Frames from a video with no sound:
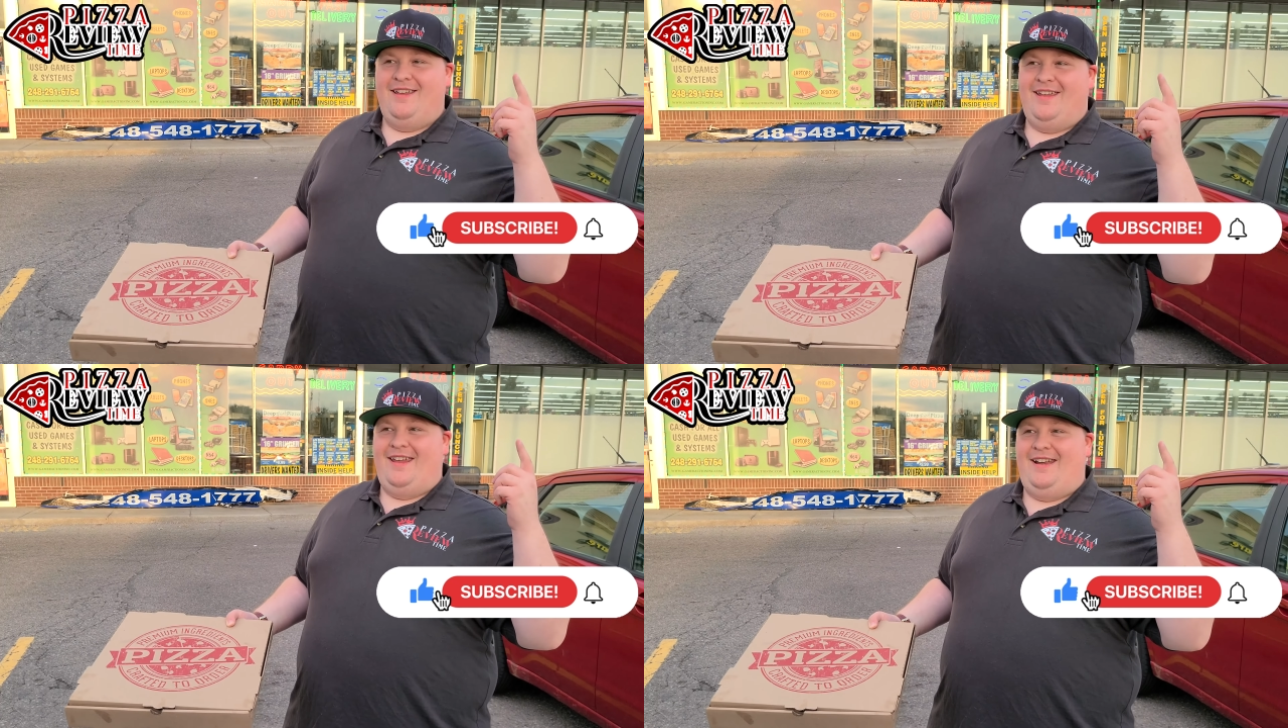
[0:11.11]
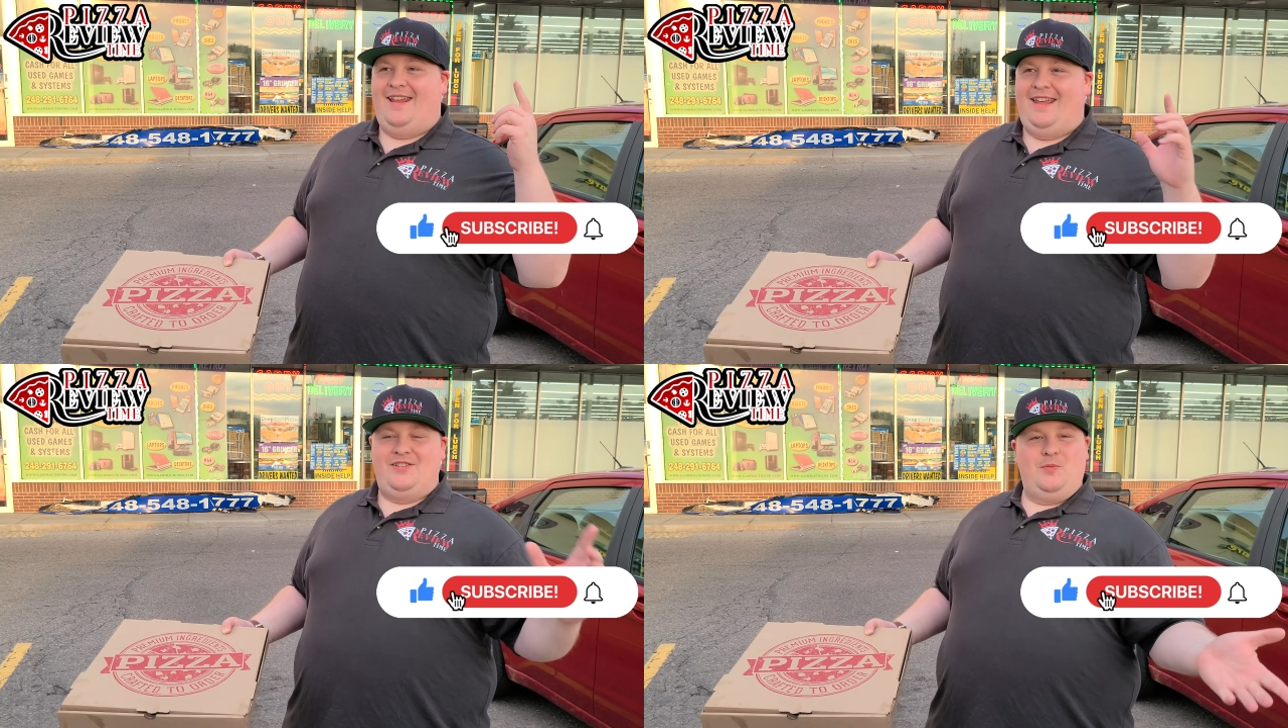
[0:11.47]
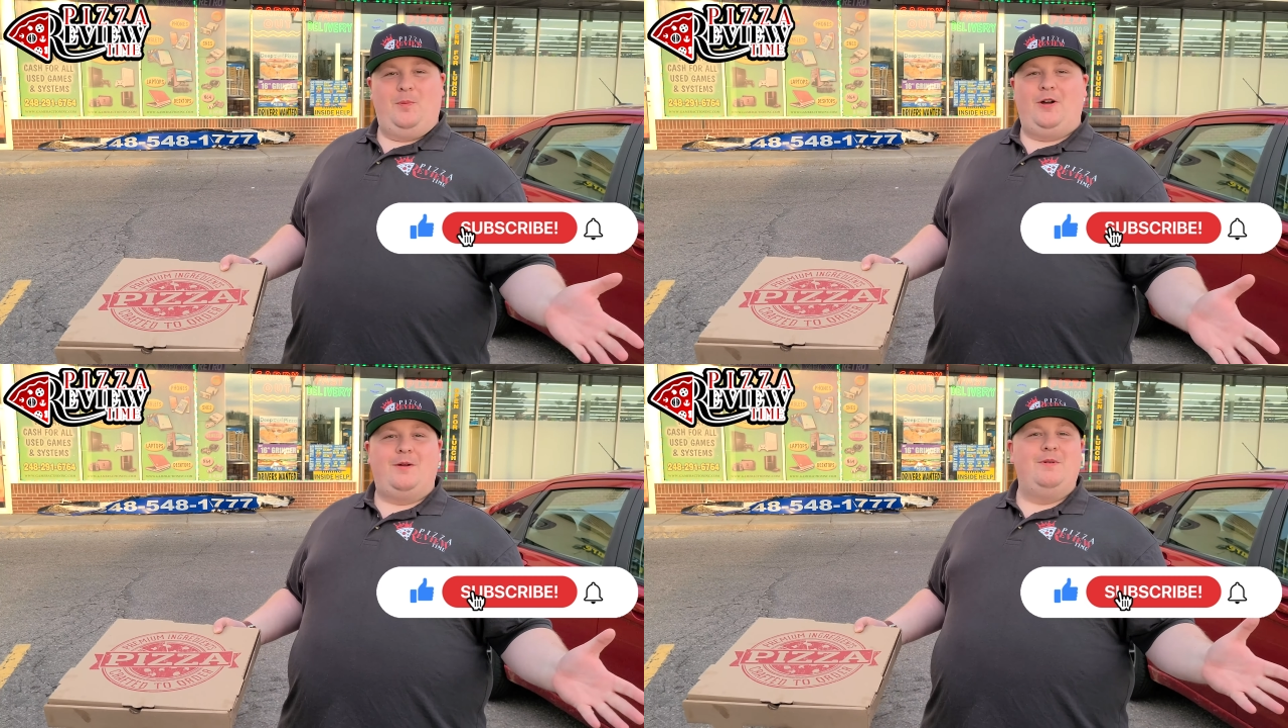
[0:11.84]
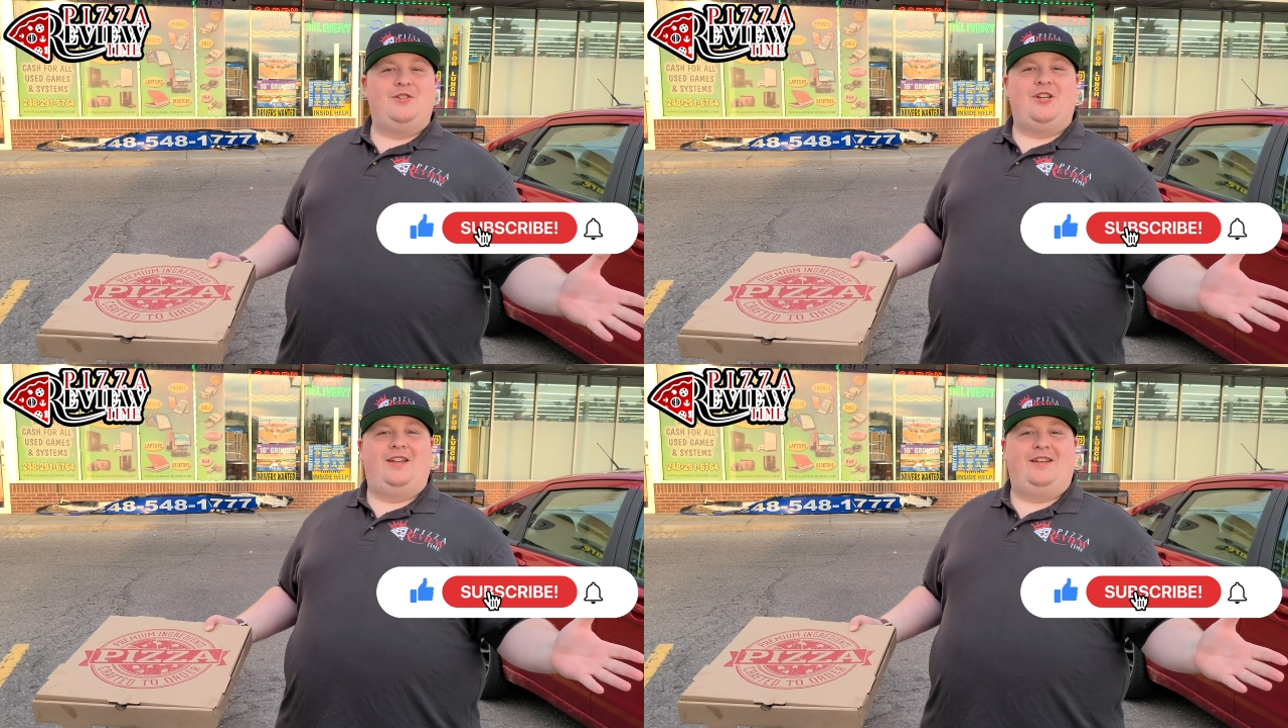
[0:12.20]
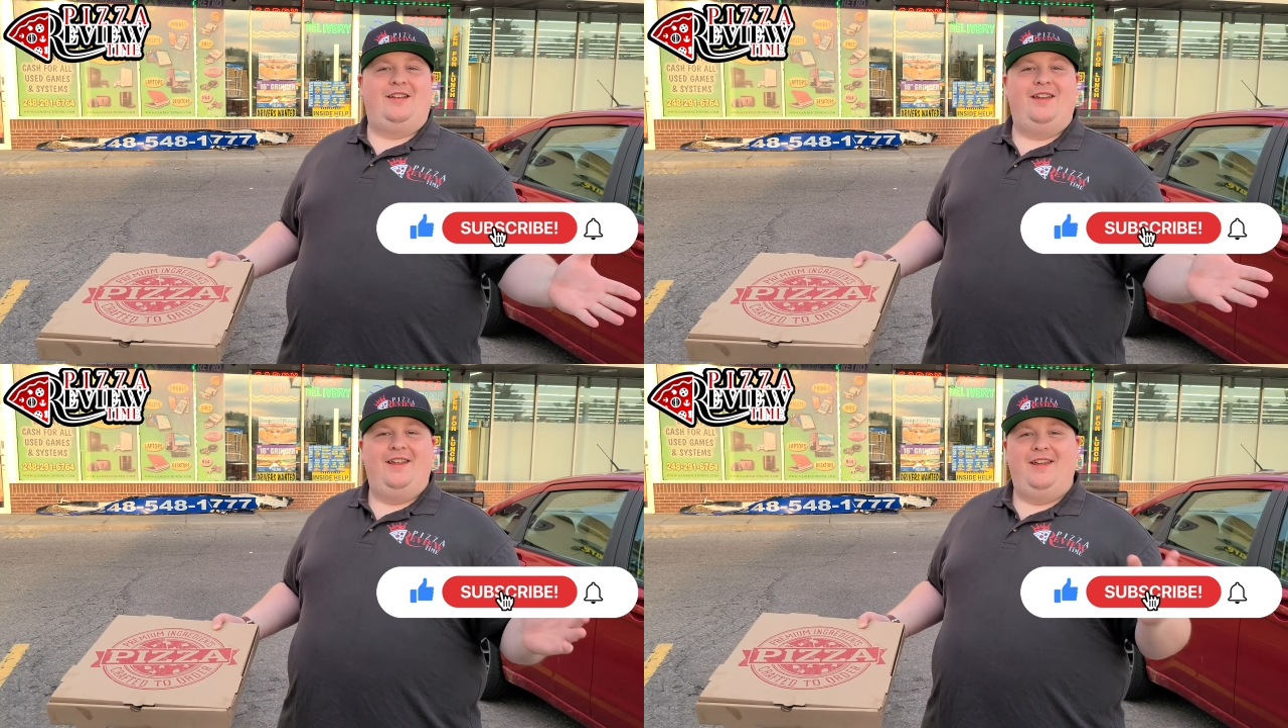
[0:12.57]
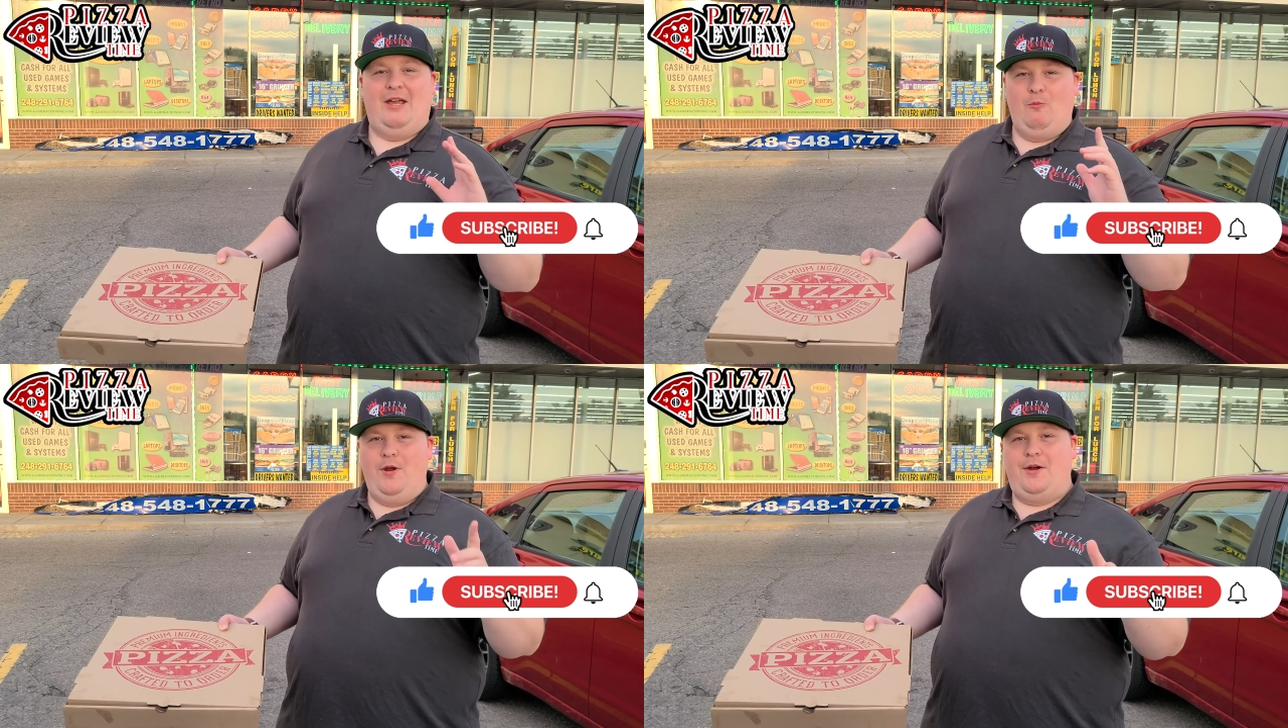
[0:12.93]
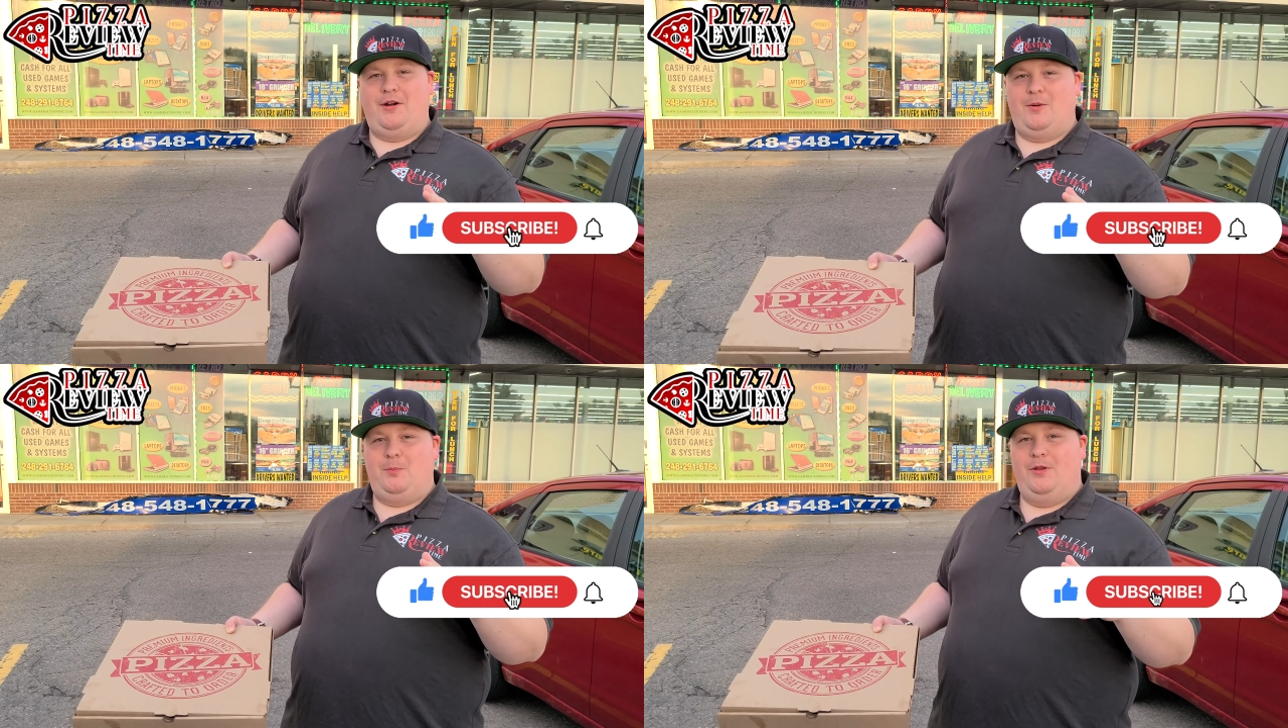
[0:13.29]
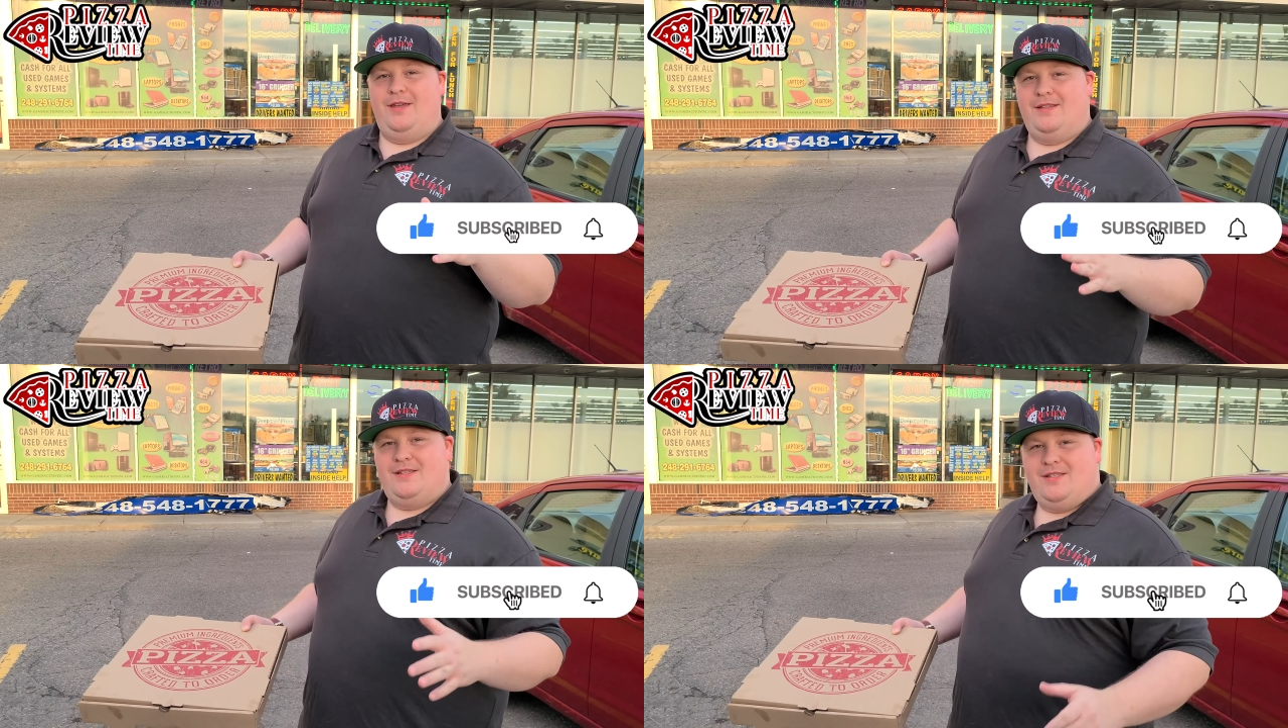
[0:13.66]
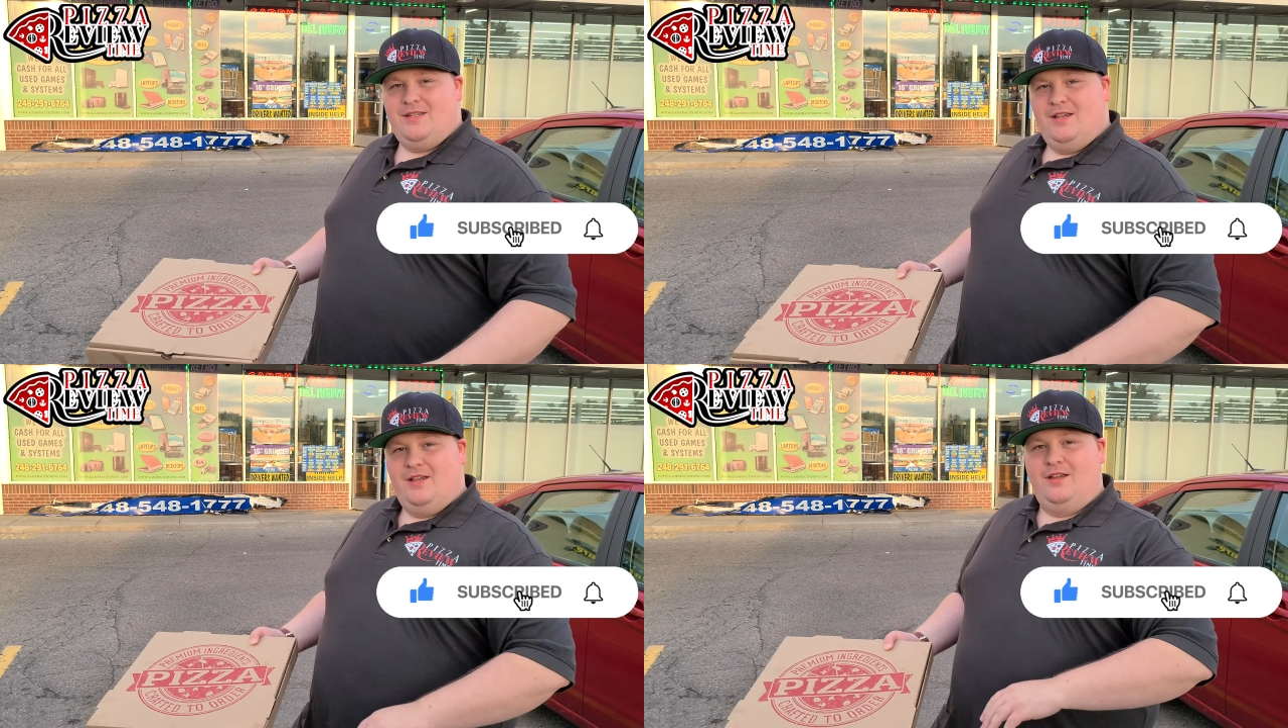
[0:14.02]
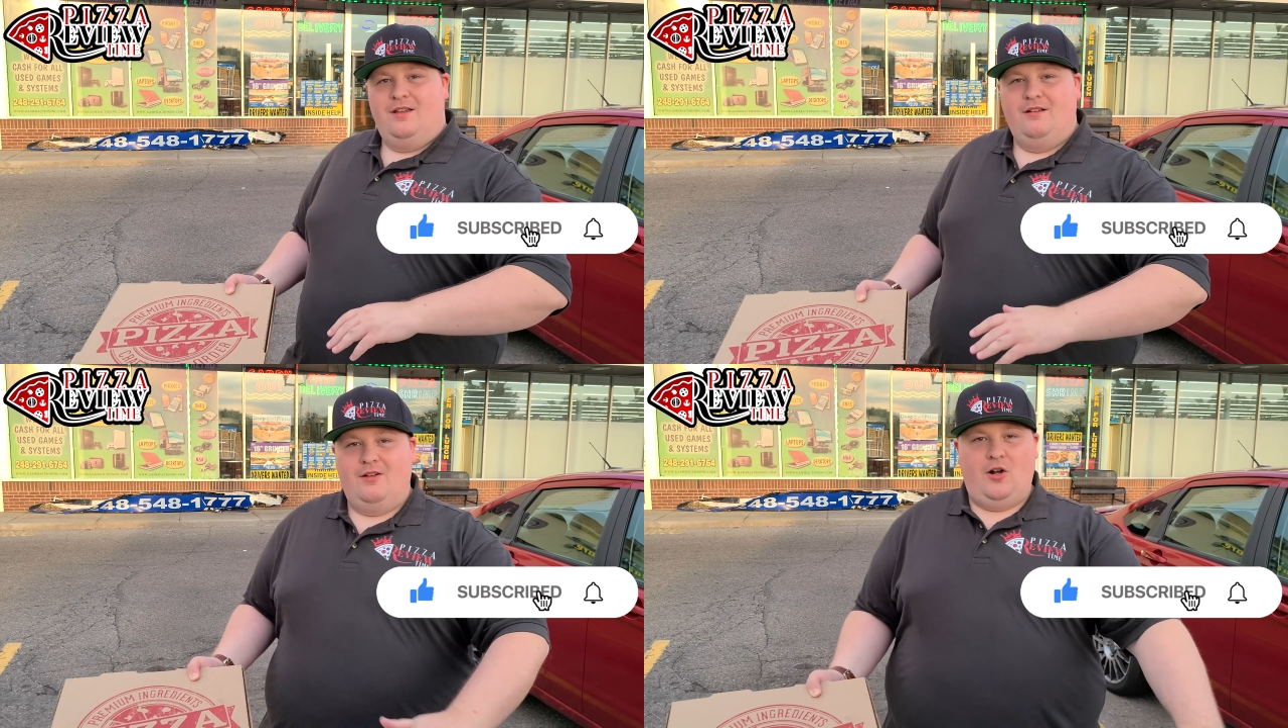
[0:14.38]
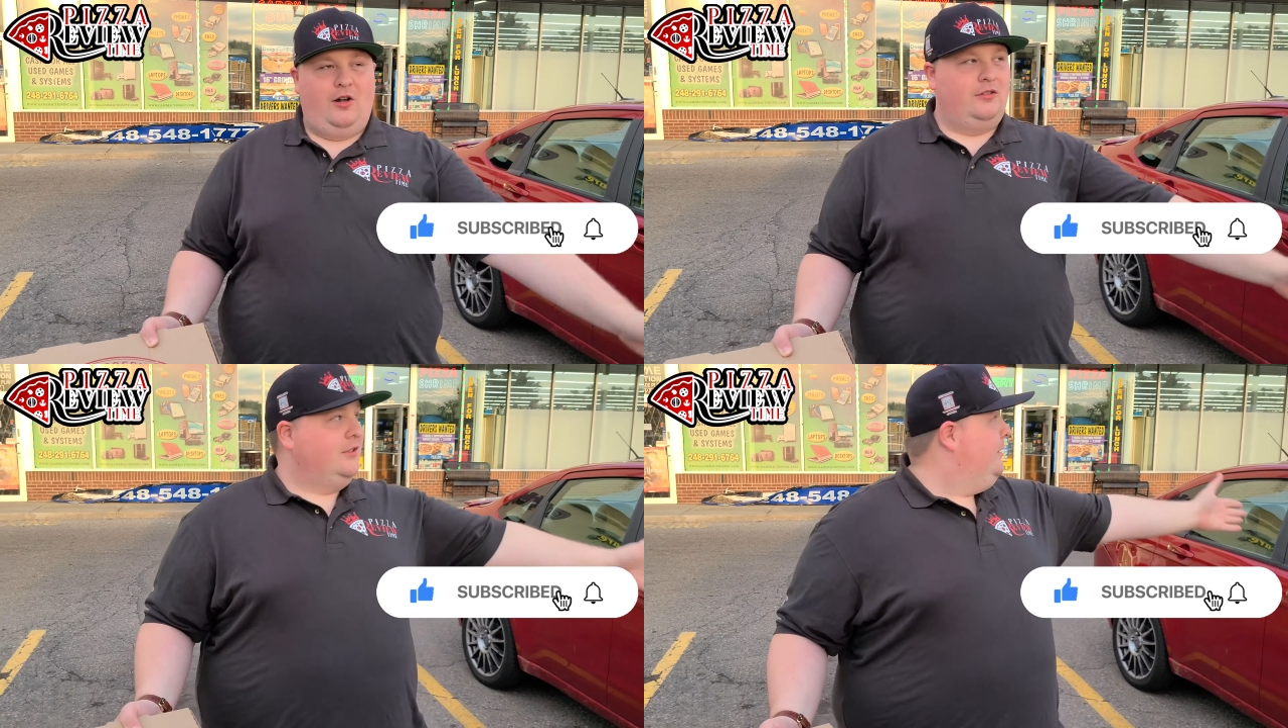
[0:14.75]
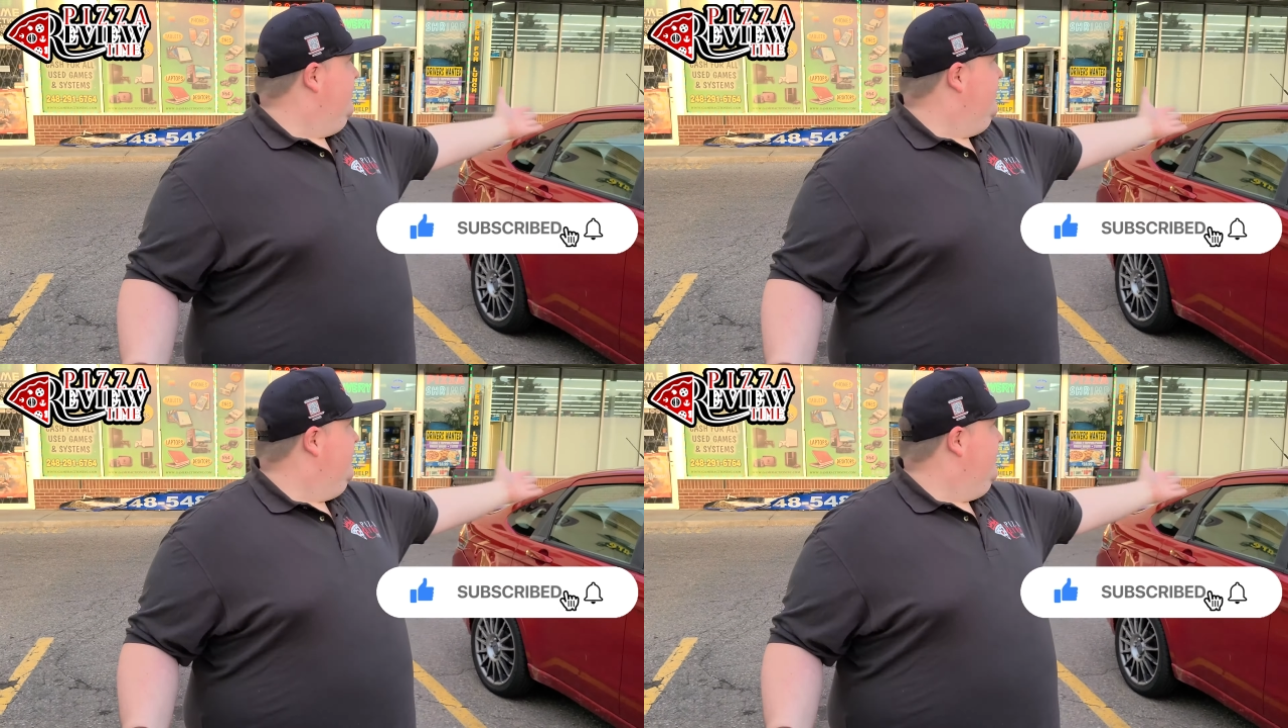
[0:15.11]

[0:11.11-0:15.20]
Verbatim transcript: in Hazel Park, Michigan, and we are at a place called